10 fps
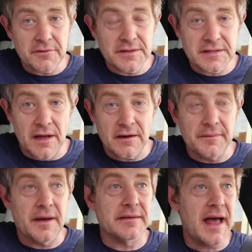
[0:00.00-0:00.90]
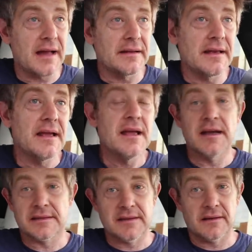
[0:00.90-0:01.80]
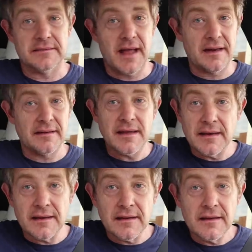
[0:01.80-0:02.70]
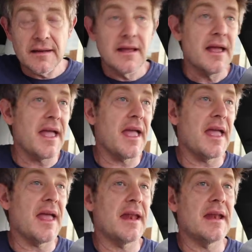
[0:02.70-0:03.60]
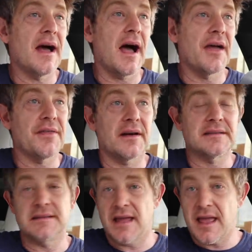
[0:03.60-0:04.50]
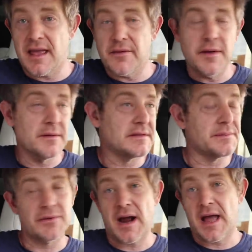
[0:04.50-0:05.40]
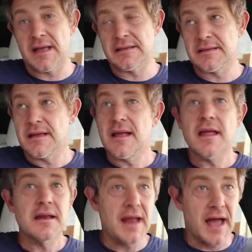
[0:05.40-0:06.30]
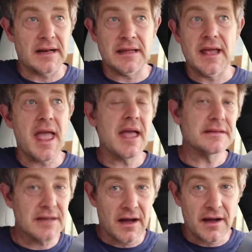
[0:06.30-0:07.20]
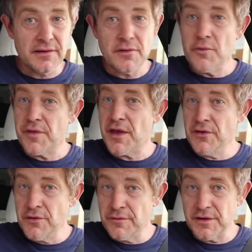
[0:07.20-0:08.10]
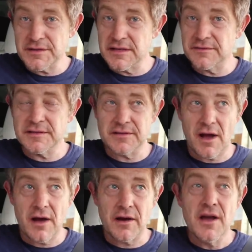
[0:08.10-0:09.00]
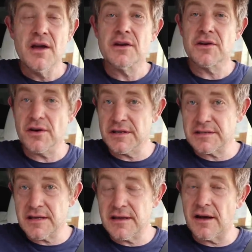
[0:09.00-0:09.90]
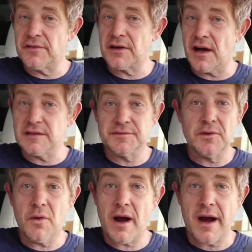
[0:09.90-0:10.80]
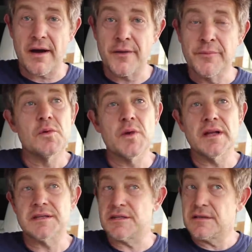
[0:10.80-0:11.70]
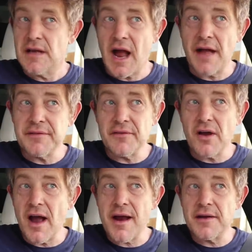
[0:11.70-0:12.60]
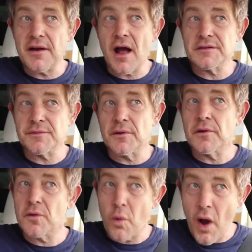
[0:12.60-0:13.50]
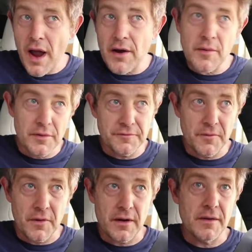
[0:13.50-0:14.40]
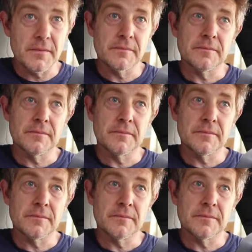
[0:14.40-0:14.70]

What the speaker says: wrote a song about Natalie. It's called Natalina. And I thought today we would surprise Natalie and Todd with a new version of the song, courtesy of a gospel choir, which I've never hired a gospel choir before,